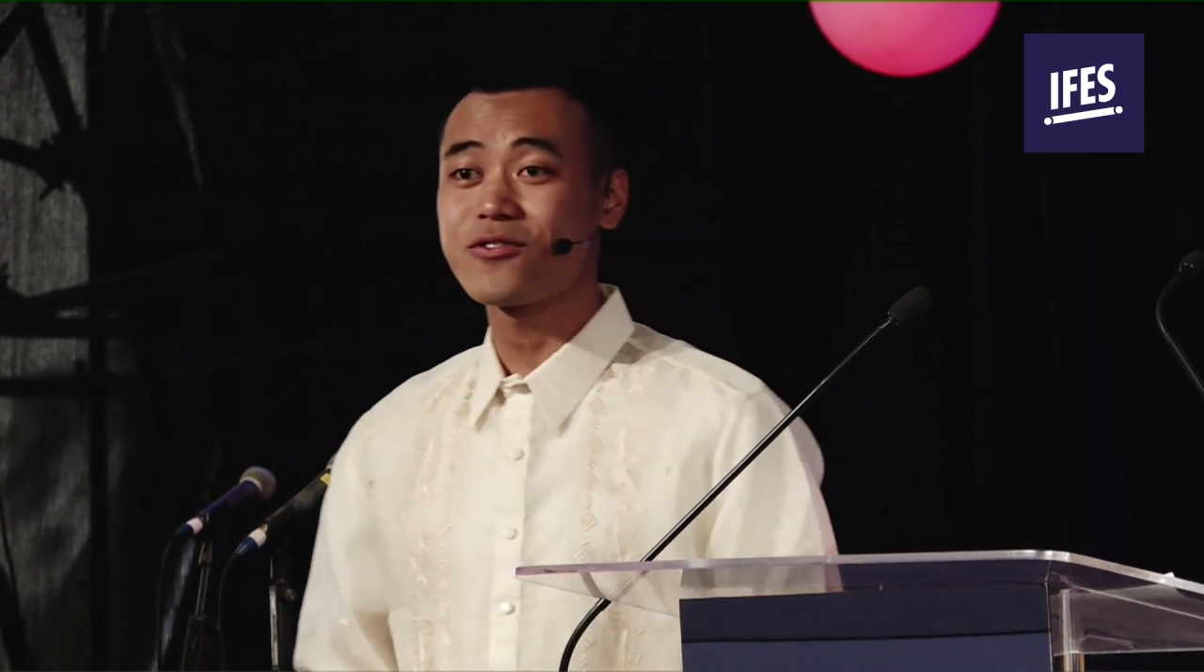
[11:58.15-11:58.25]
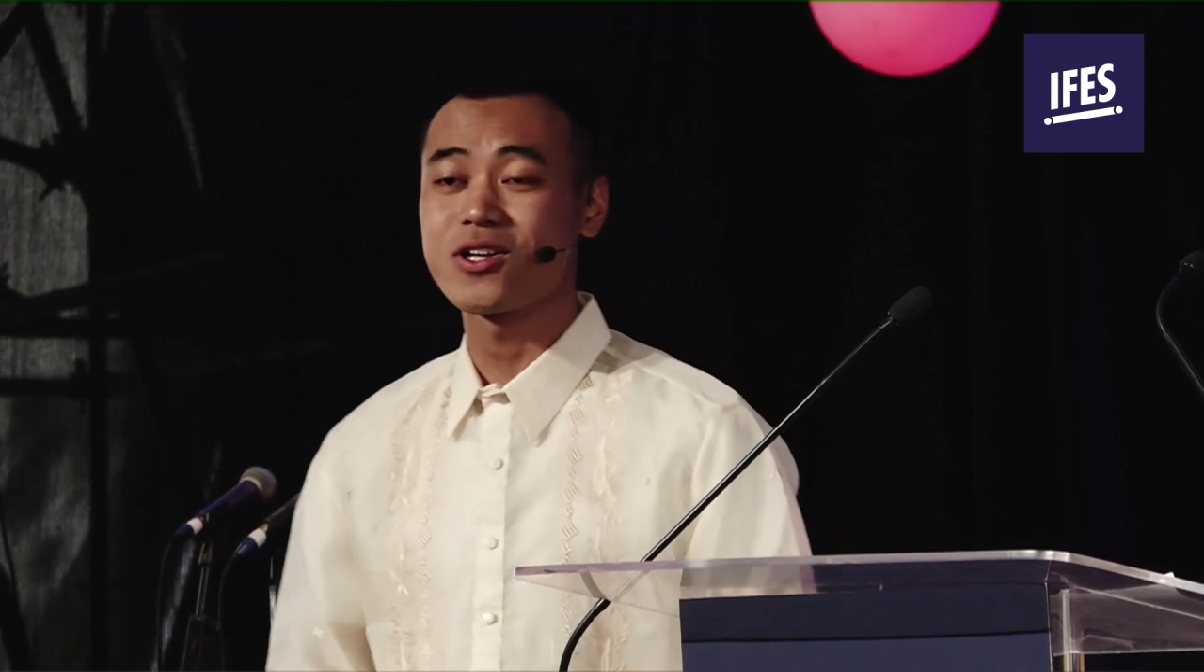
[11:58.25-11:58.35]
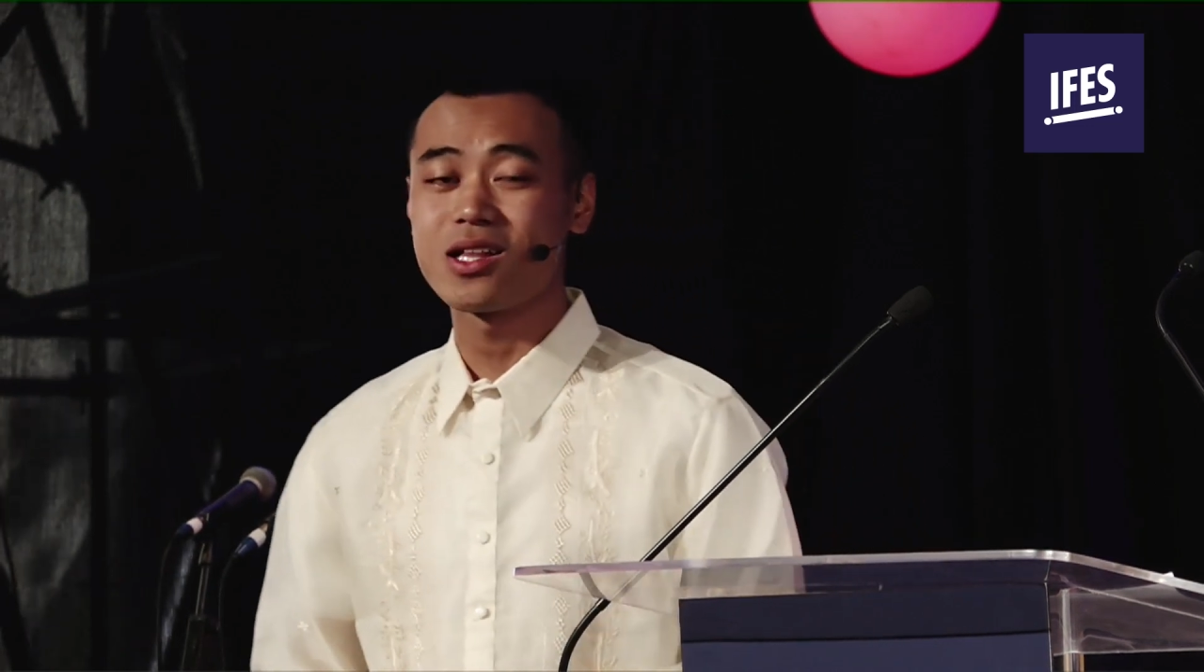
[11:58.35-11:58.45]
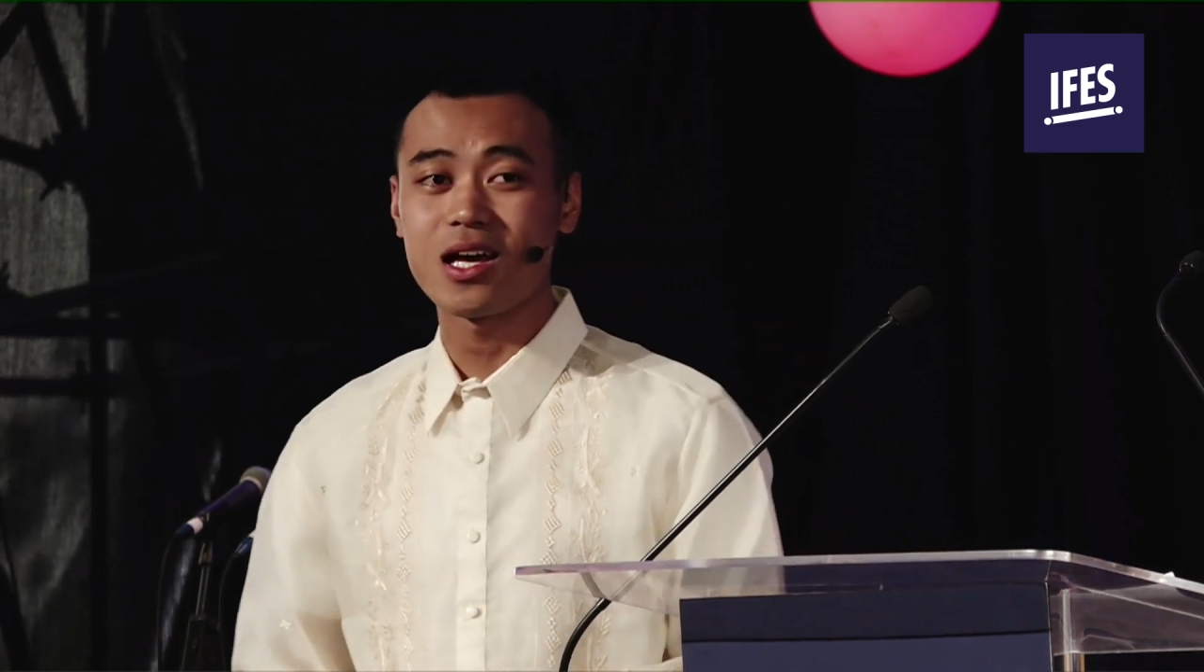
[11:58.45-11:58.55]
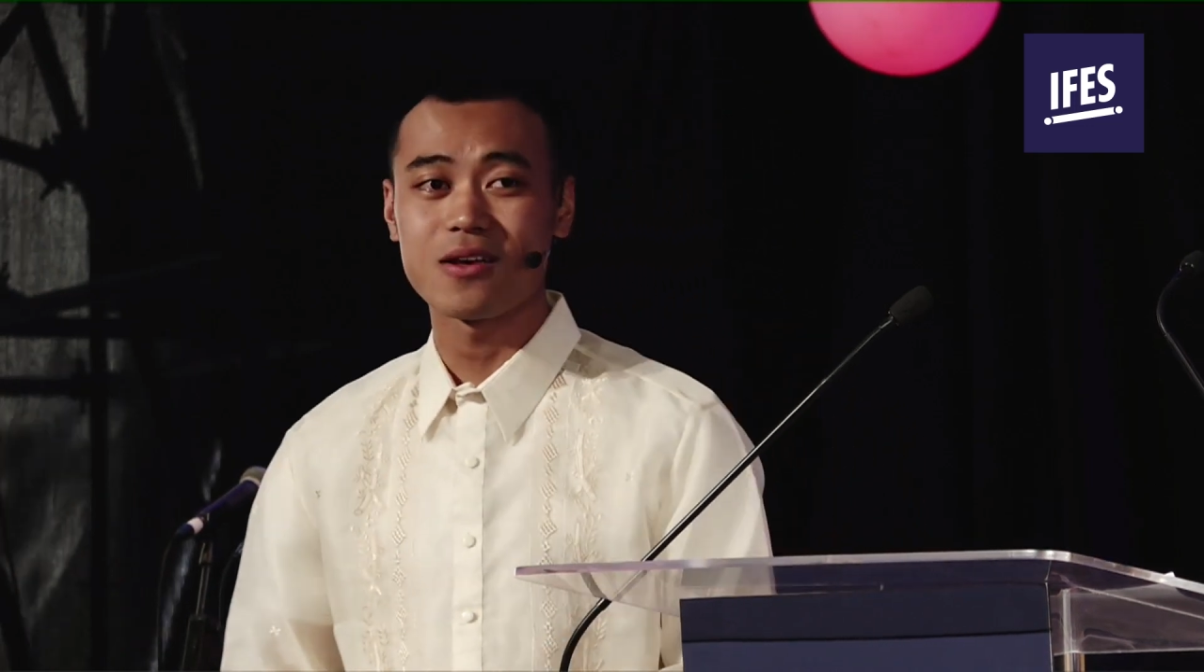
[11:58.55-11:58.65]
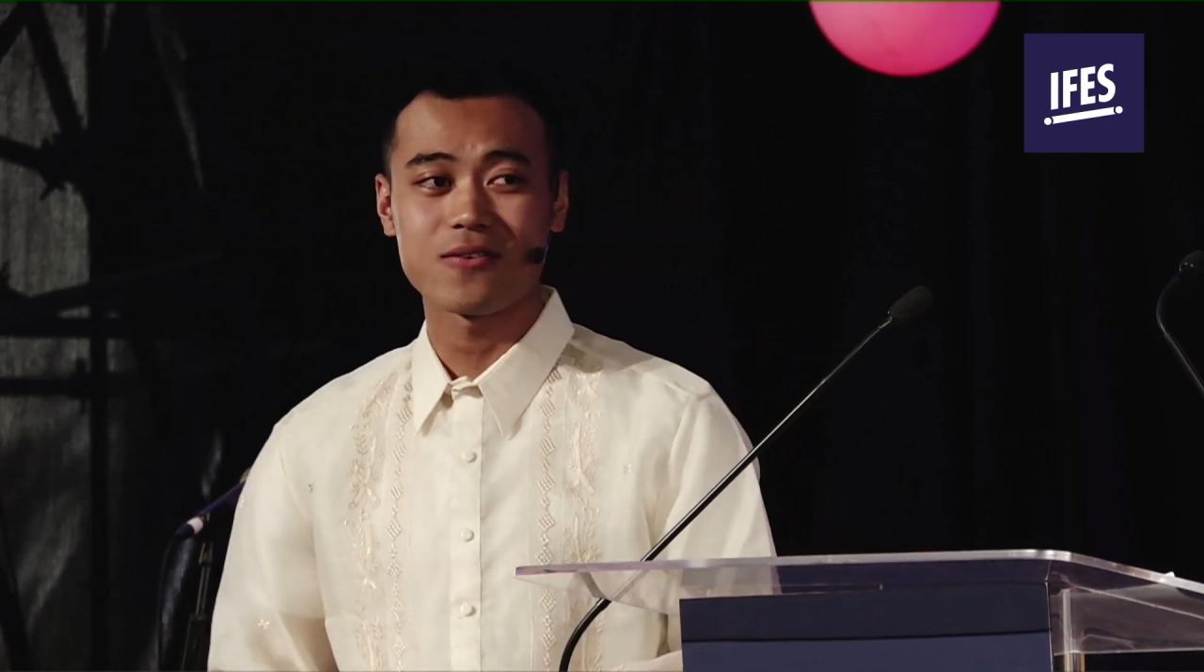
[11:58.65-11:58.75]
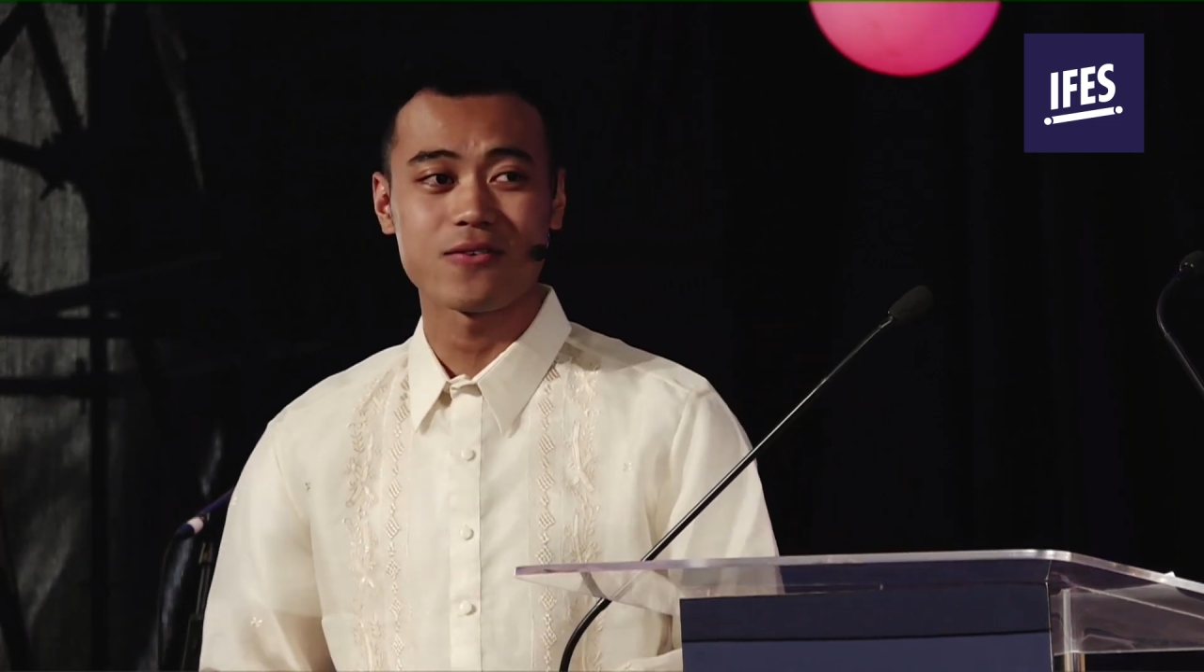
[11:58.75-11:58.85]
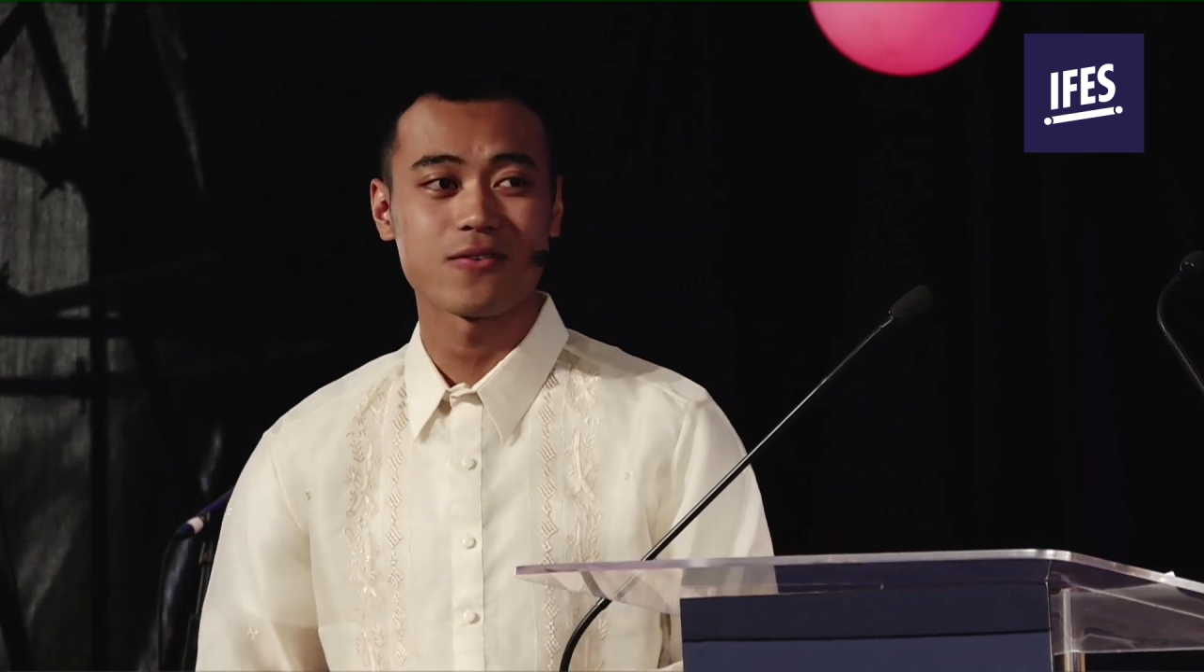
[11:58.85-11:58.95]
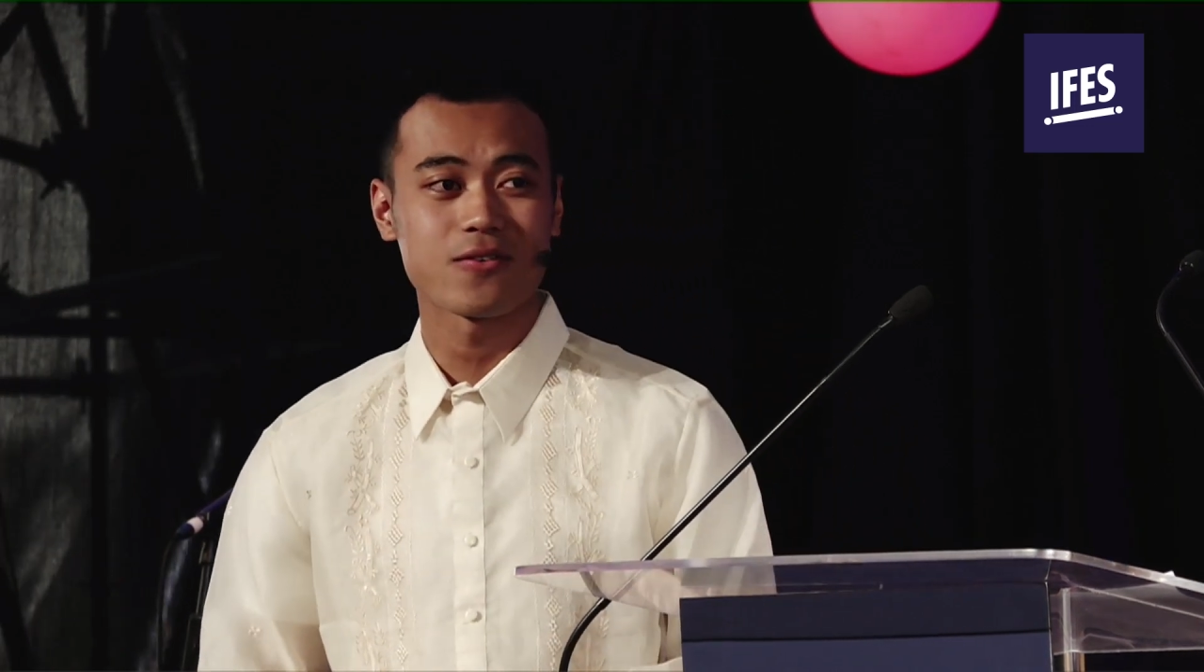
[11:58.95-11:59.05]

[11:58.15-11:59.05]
their life